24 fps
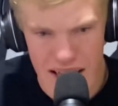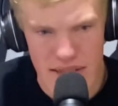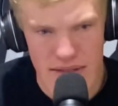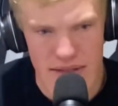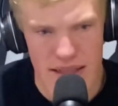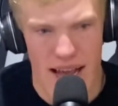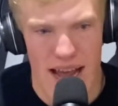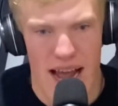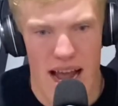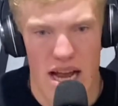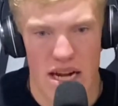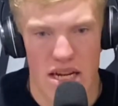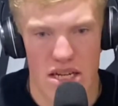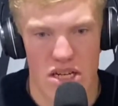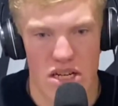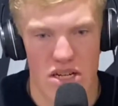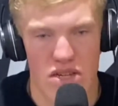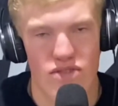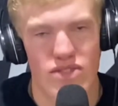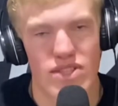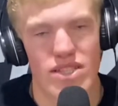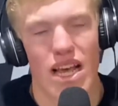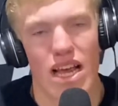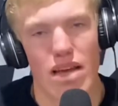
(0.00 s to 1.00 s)
they had
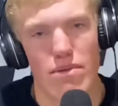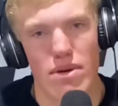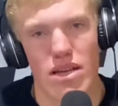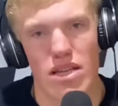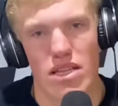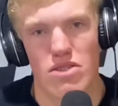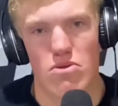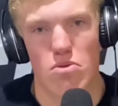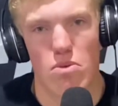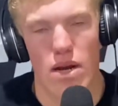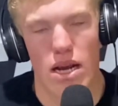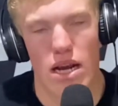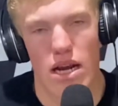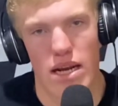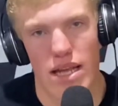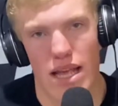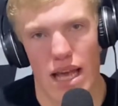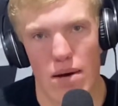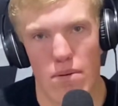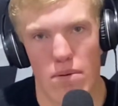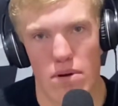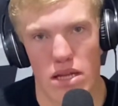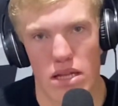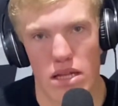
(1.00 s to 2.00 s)
certain segments where
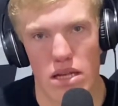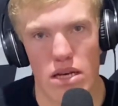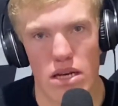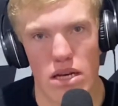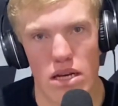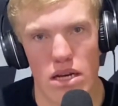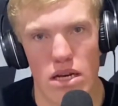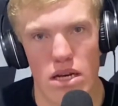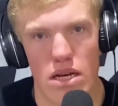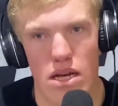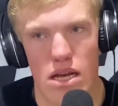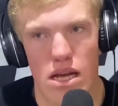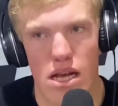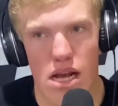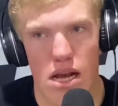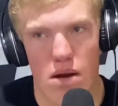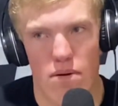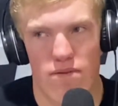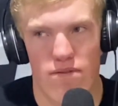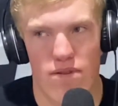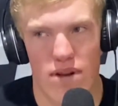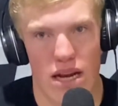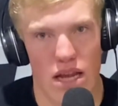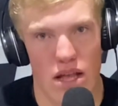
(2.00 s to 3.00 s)
they would, you know,
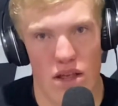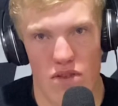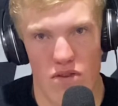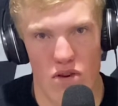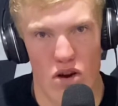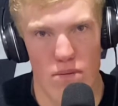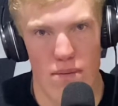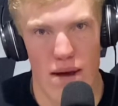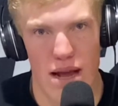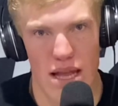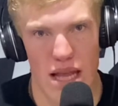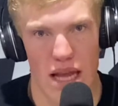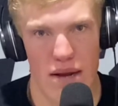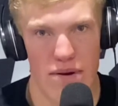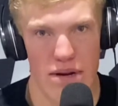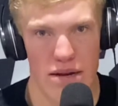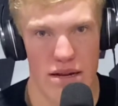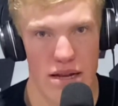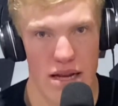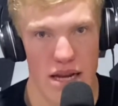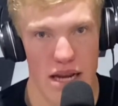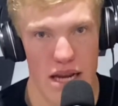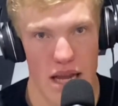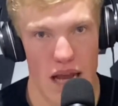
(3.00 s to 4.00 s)
for like a throwback, they
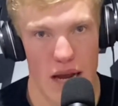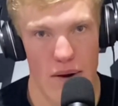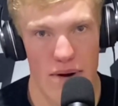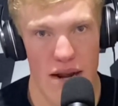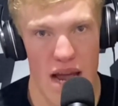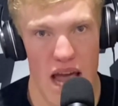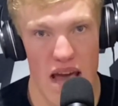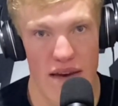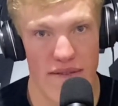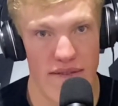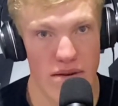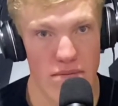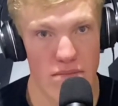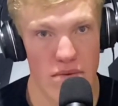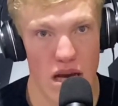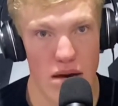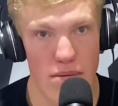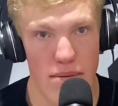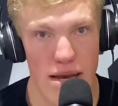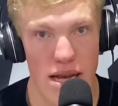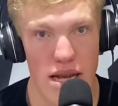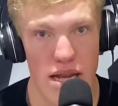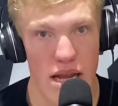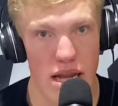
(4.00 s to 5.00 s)
would they would have him come
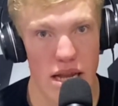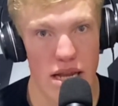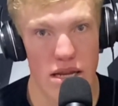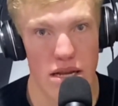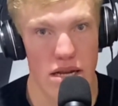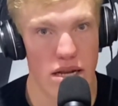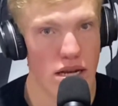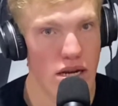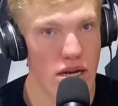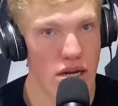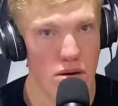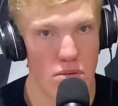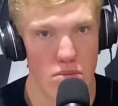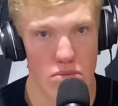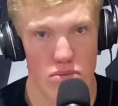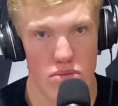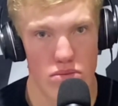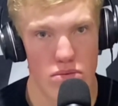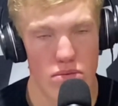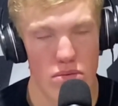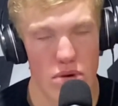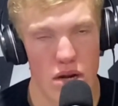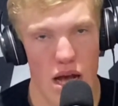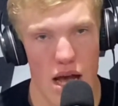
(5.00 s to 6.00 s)
in and
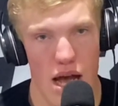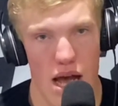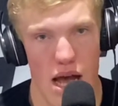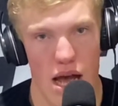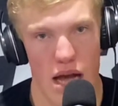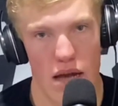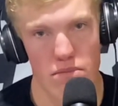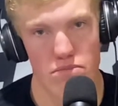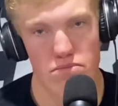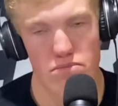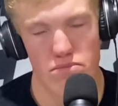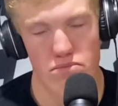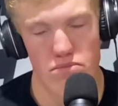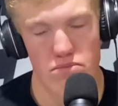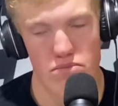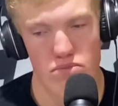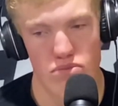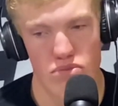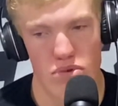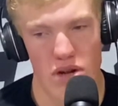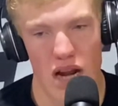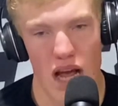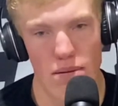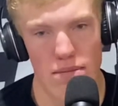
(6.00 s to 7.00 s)
uh,
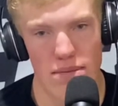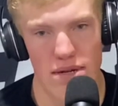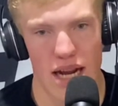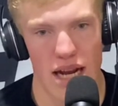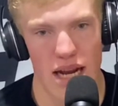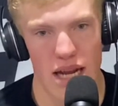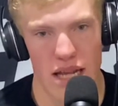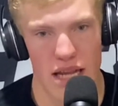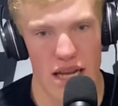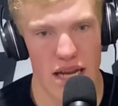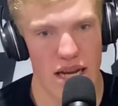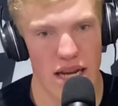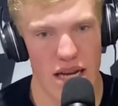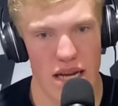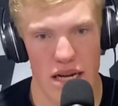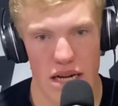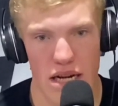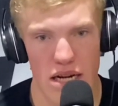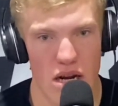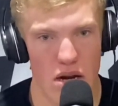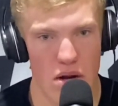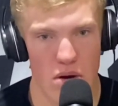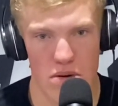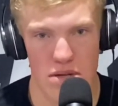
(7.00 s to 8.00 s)
commentate the
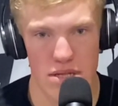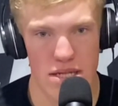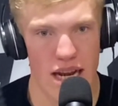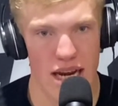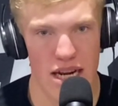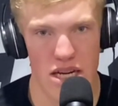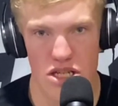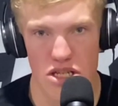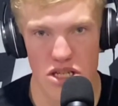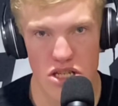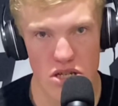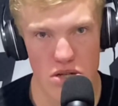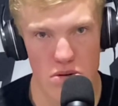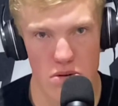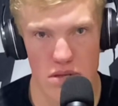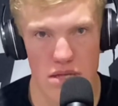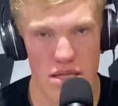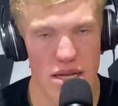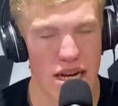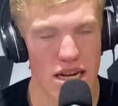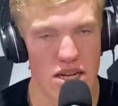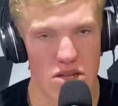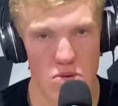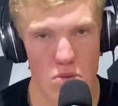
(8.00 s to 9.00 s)
you know stage two or
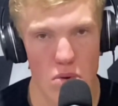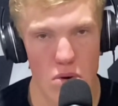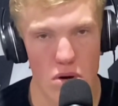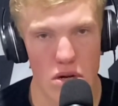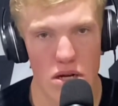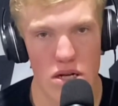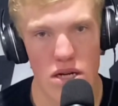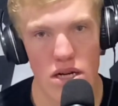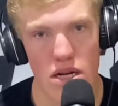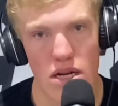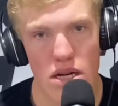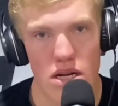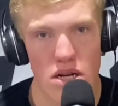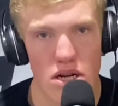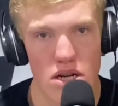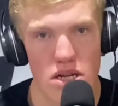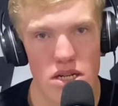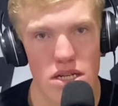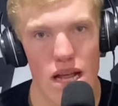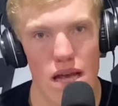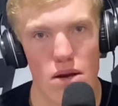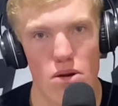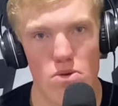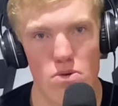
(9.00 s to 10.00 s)
stage one.
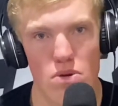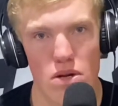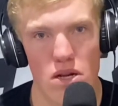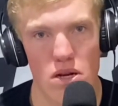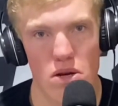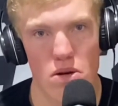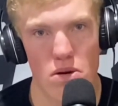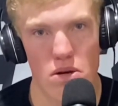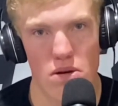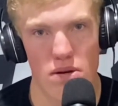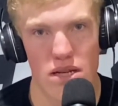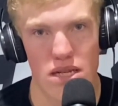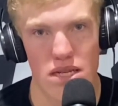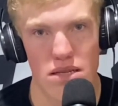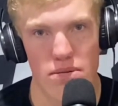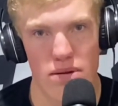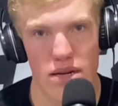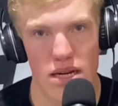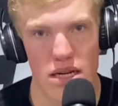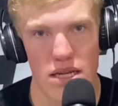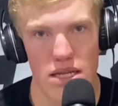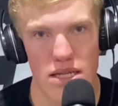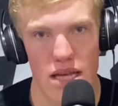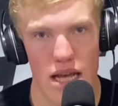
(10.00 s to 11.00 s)
So that was really cool to
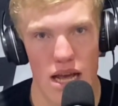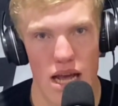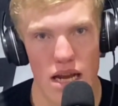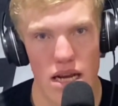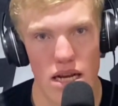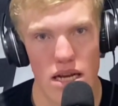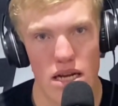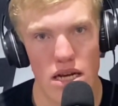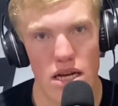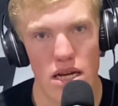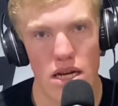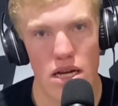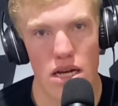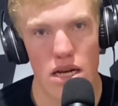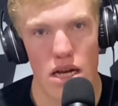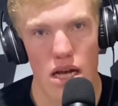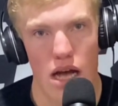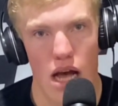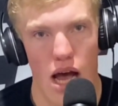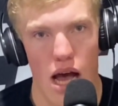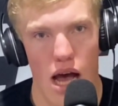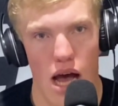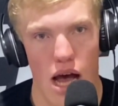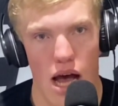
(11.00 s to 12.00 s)
experience that.
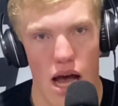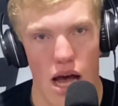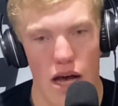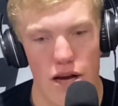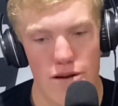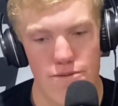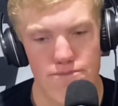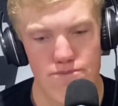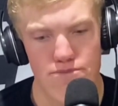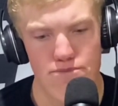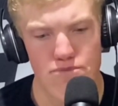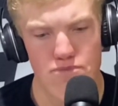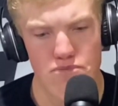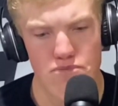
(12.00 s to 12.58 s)
Um,